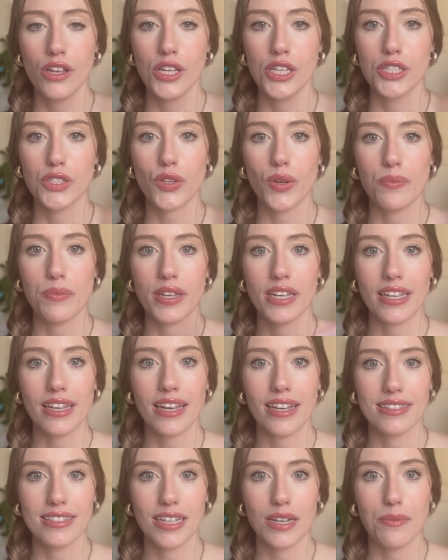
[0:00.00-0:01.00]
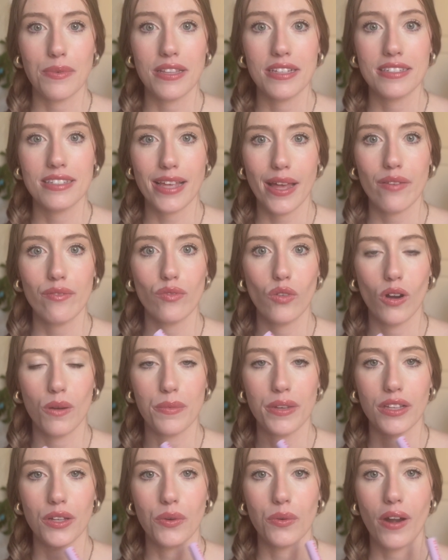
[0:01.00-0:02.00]
So I'm thinking it's going to be the same
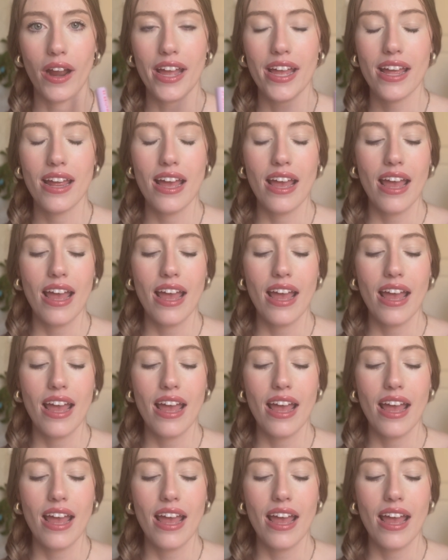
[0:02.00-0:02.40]
formula, right?